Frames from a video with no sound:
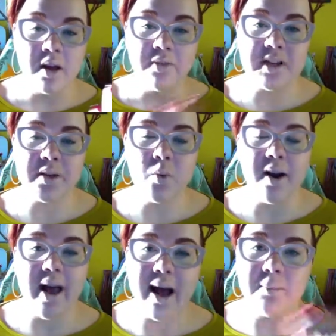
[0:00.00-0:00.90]
this is
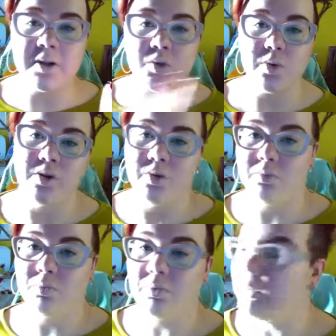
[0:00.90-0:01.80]
what happens when
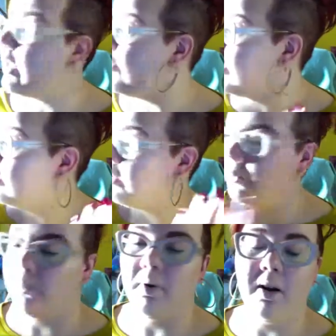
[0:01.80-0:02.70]
you live in
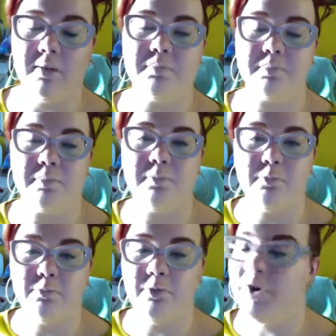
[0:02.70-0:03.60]
the
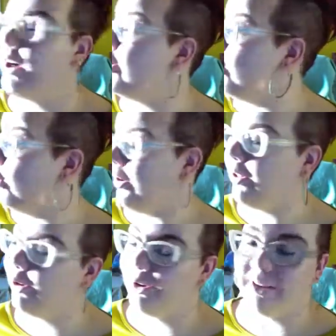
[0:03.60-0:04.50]
very
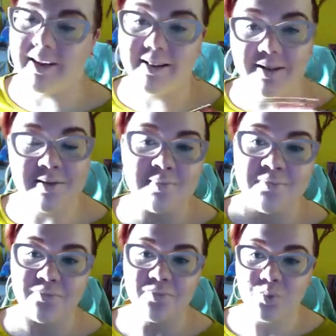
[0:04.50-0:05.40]
north. Like,
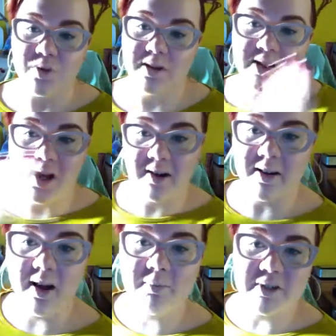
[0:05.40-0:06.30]
when the sun
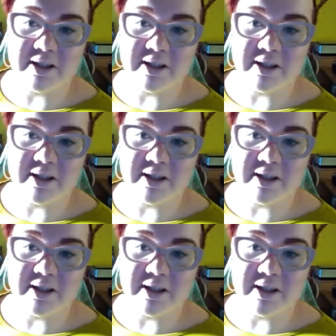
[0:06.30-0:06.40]
comes,